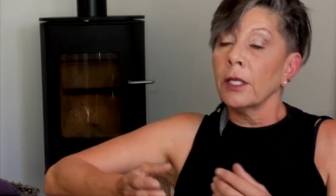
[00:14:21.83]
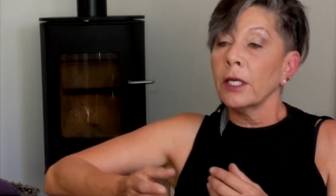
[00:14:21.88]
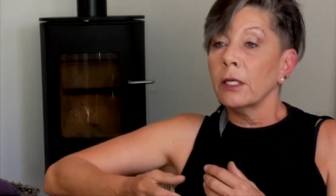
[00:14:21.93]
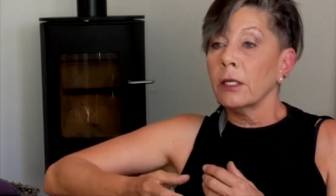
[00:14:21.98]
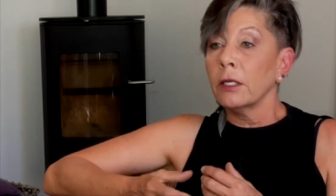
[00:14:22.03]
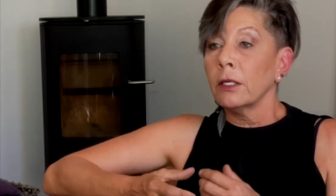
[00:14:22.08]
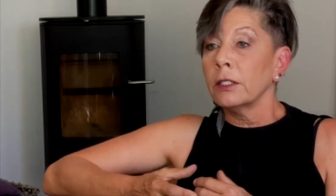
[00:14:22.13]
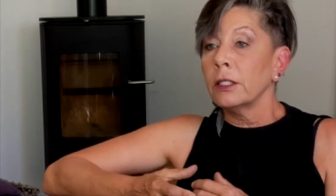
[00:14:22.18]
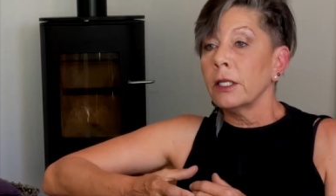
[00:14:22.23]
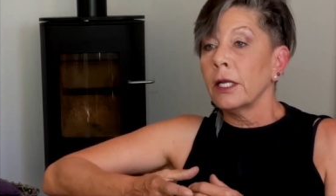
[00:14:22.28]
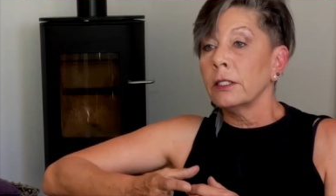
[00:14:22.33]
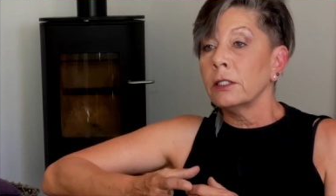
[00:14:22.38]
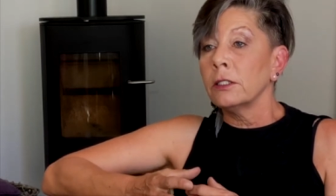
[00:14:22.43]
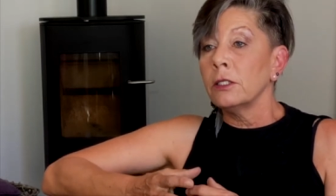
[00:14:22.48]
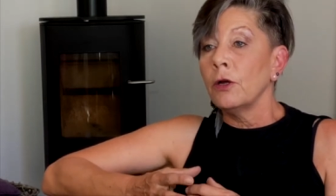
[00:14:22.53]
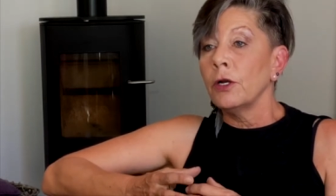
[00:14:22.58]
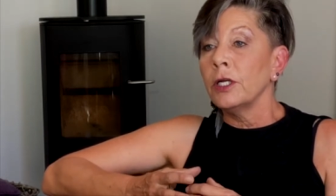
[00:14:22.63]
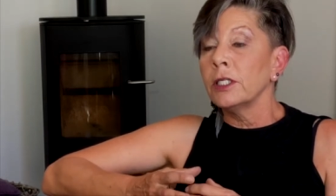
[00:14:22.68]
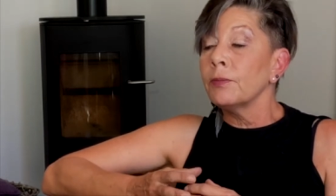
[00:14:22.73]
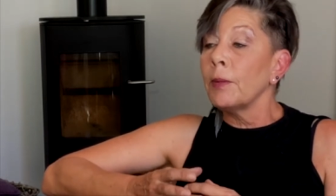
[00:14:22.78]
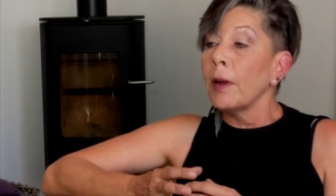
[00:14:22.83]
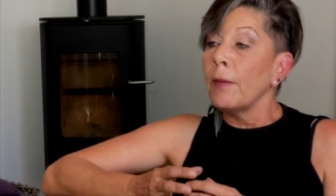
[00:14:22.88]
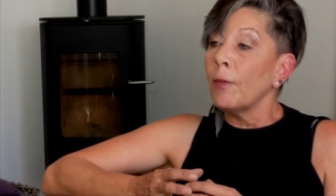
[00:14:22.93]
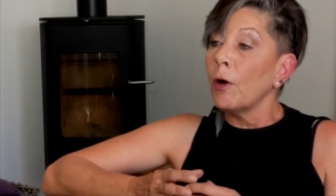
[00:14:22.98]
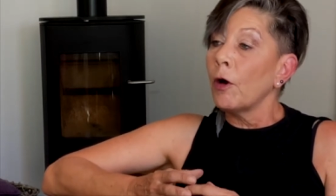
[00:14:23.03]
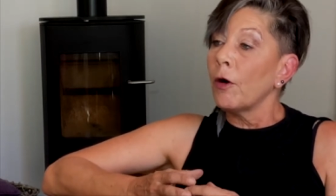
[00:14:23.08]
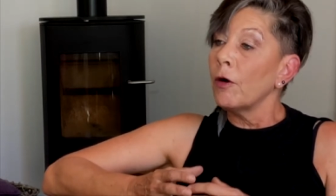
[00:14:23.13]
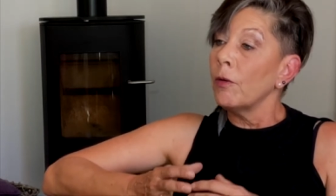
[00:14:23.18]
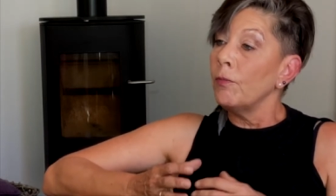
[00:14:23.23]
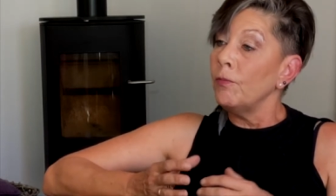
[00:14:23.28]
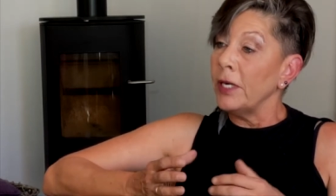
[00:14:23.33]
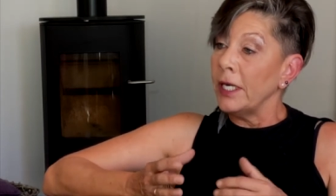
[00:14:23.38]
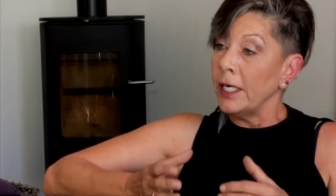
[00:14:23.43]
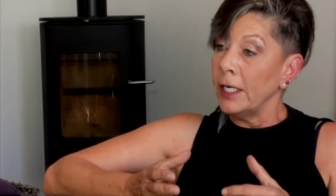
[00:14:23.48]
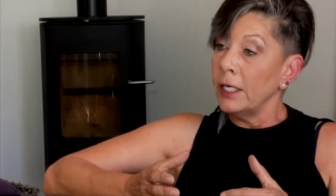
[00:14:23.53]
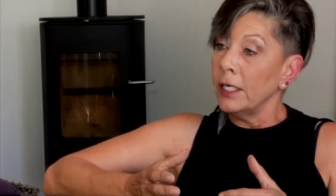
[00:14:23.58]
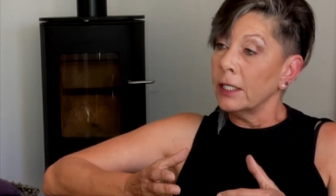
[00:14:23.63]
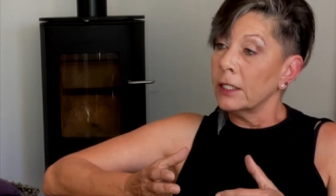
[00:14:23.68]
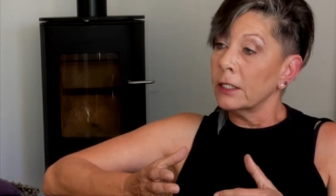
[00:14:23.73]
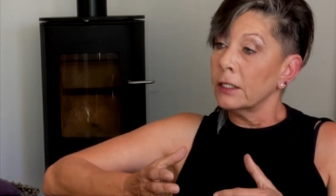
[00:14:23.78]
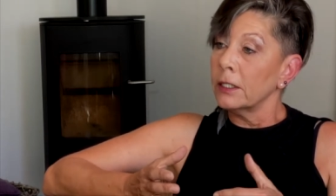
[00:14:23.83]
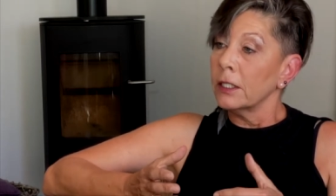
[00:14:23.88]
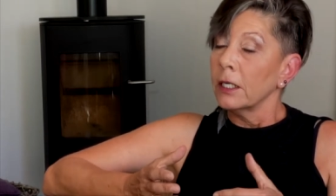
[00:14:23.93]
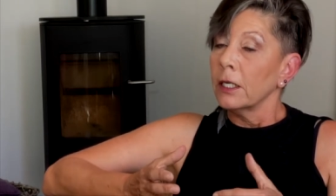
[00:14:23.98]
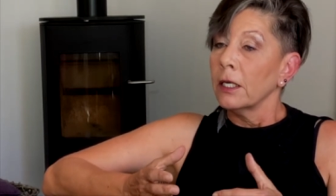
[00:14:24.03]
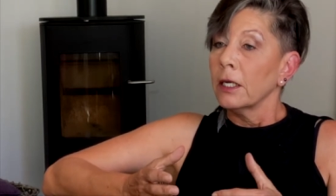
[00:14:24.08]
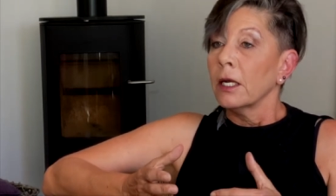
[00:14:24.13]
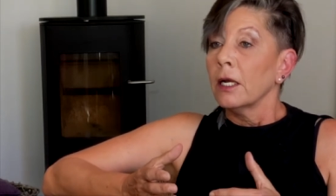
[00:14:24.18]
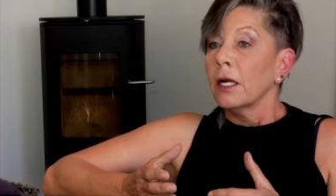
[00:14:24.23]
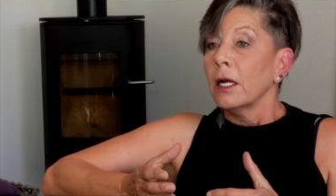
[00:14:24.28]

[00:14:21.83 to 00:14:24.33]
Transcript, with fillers: I think it's known as Bambara bean. It's